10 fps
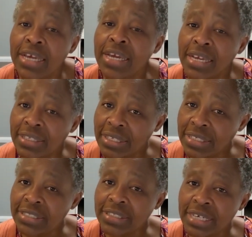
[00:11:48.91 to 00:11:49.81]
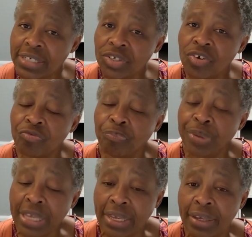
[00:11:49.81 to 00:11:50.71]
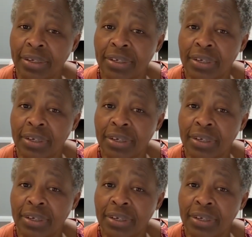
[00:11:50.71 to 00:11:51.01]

In this state of being,